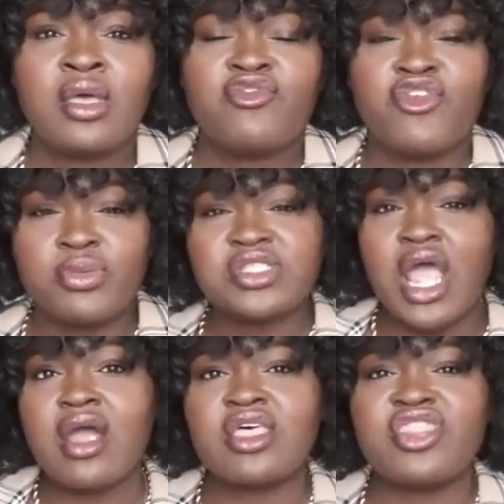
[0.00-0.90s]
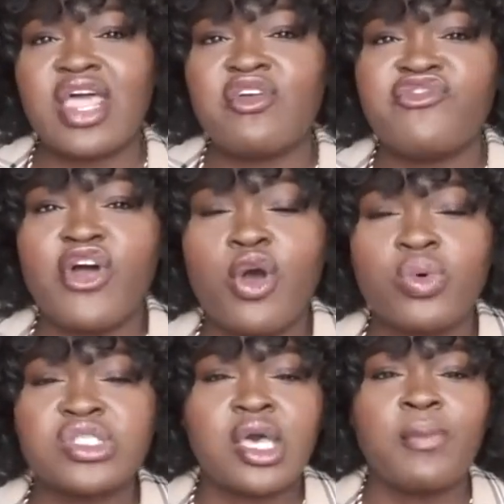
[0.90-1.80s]
from Zara that I felt
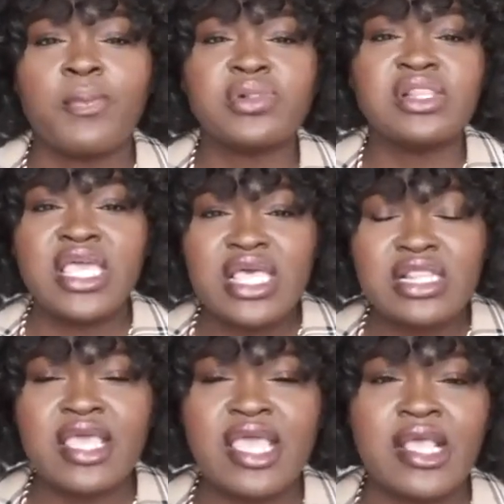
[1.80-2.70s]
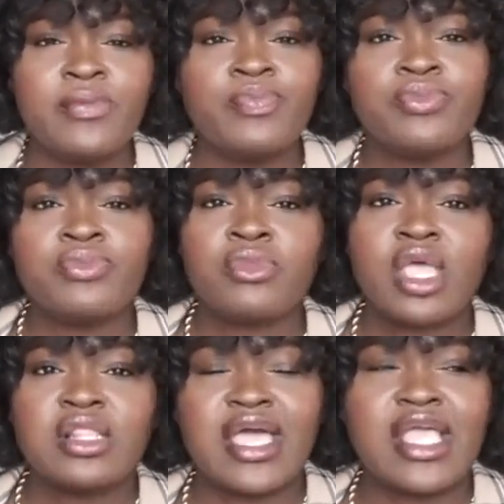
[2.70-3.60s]
was completely
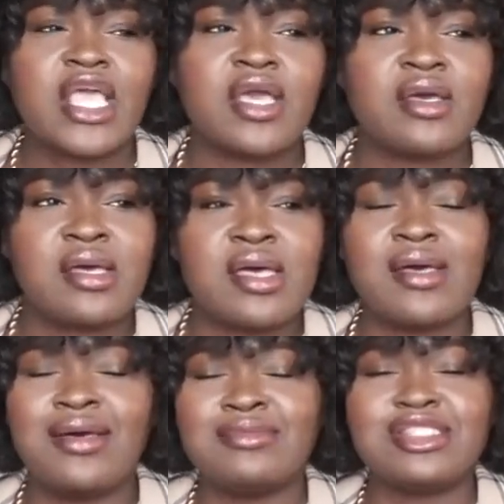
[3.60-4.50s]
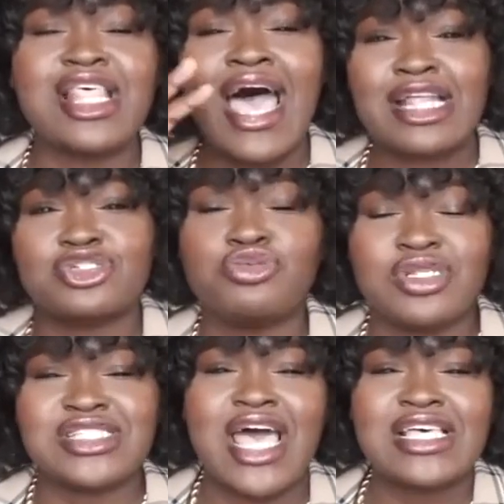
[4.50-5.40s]
like not true
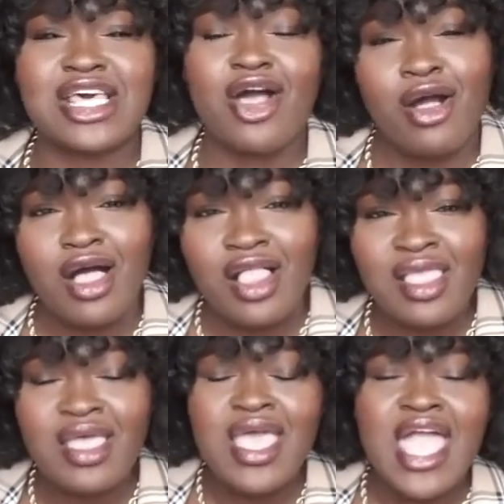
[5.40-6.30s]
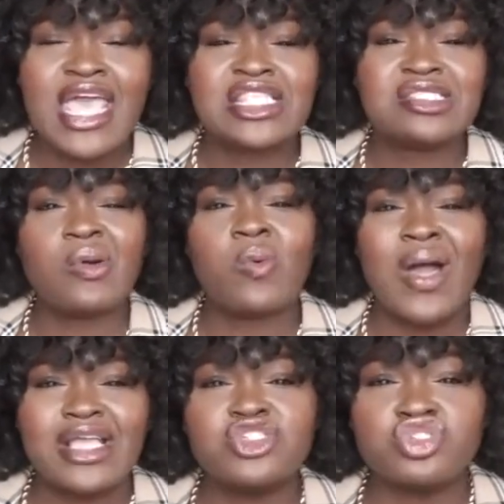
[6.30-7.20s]
to size at all, and it's the
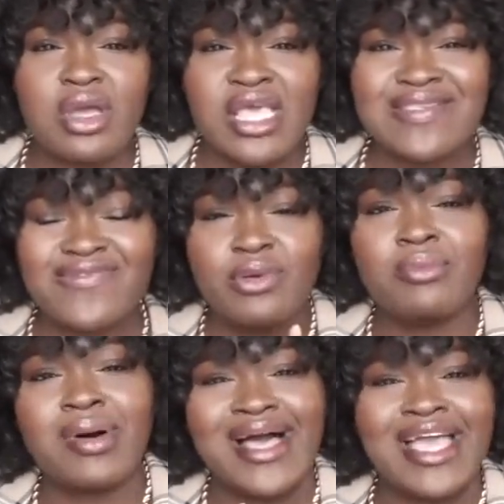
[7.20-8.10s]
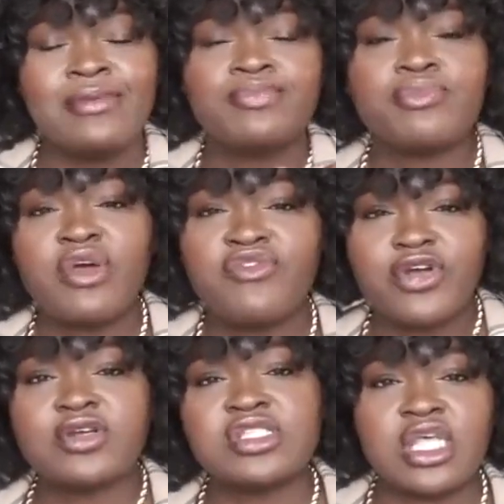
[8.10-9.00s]
white dress from my
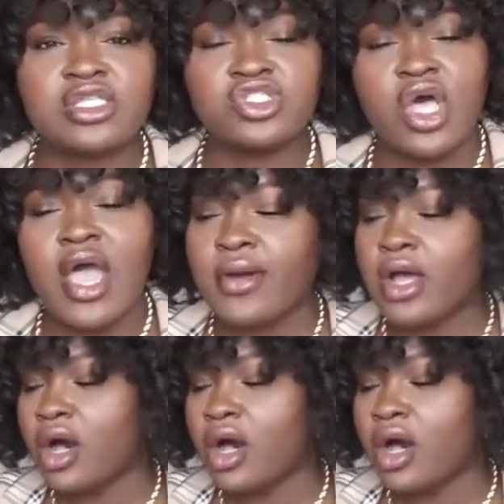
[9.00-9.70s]
first Zara